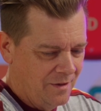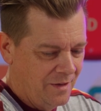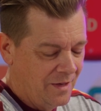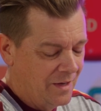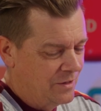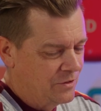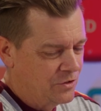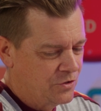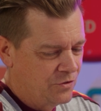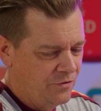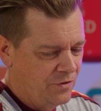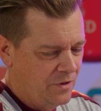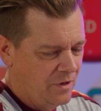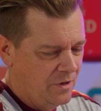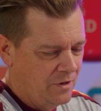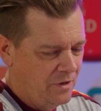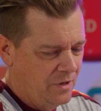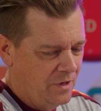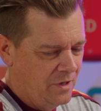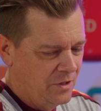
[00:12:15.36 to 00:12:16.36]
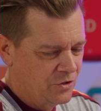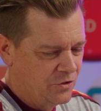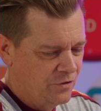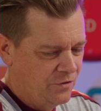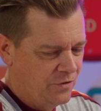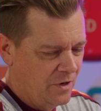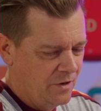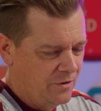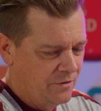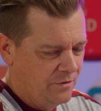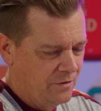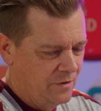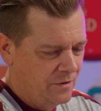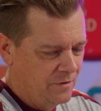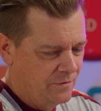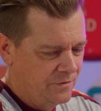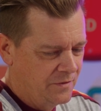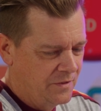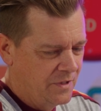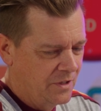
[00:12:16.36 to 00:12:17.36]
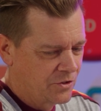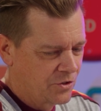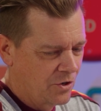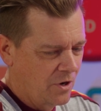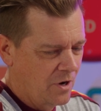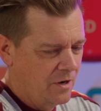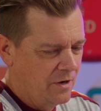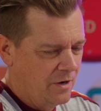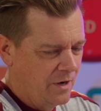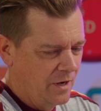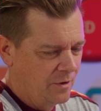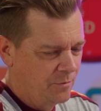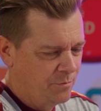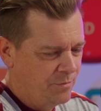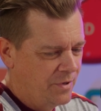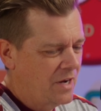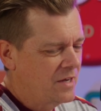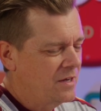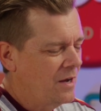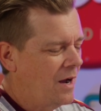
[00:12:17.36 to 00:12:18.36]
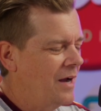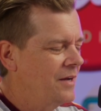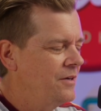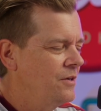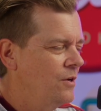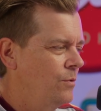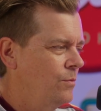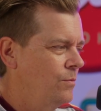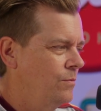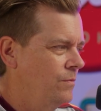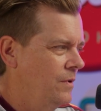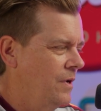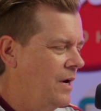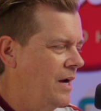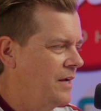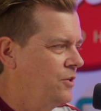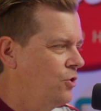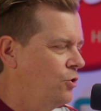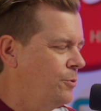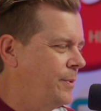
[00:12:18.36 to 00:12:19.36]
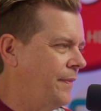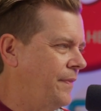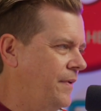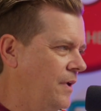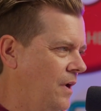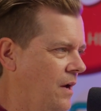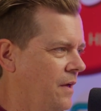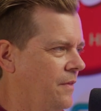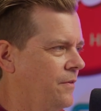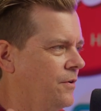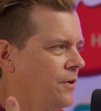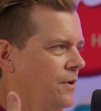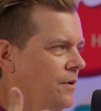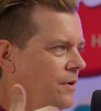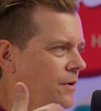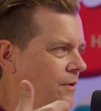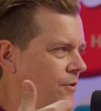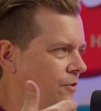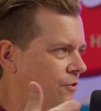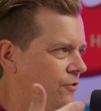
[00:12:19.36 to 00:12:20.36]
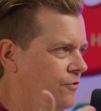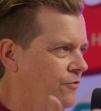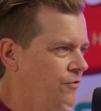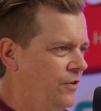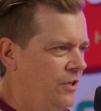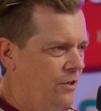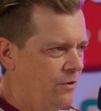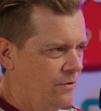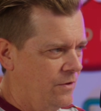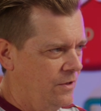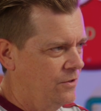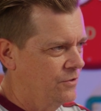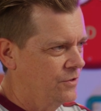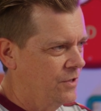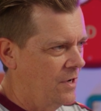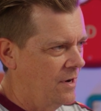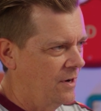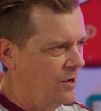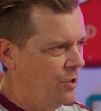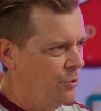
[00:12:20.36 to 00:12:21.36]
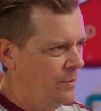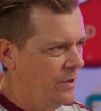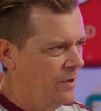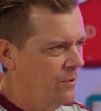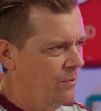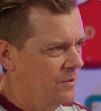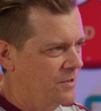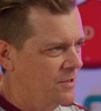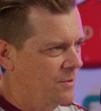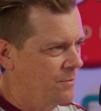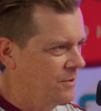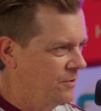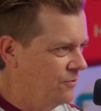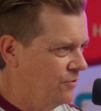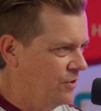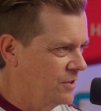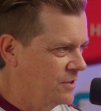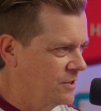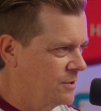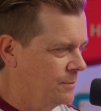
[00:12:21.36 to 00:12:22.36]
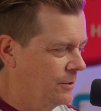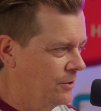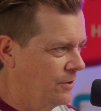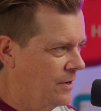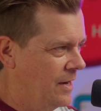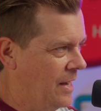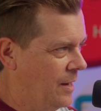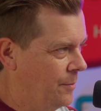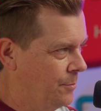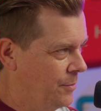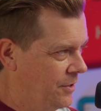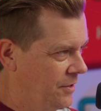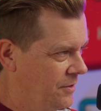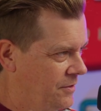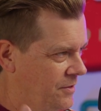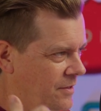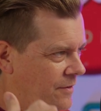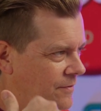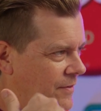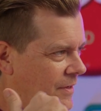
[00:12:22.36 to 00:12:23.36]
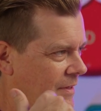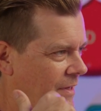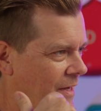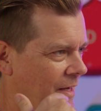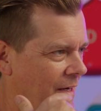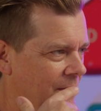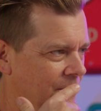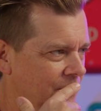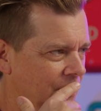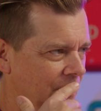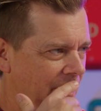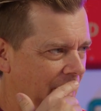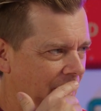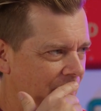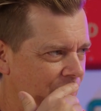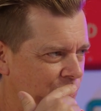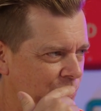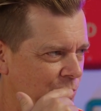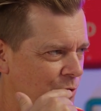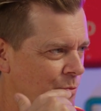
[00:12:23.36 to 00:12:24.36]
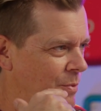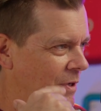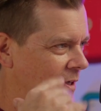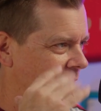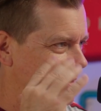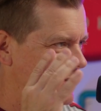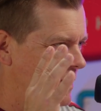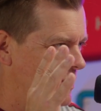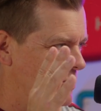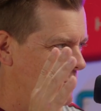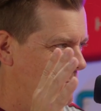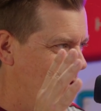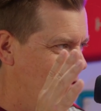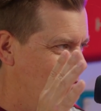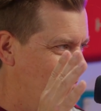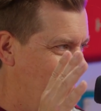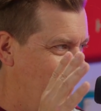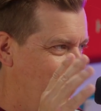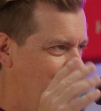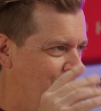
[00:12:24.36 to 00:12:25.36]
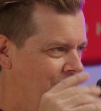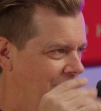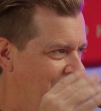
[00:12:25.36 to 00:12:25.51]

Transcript: It's very disheartening. But I know about the other video that you're talking about where something very similar happened and stuff like that. So now there's this big Sesame Street.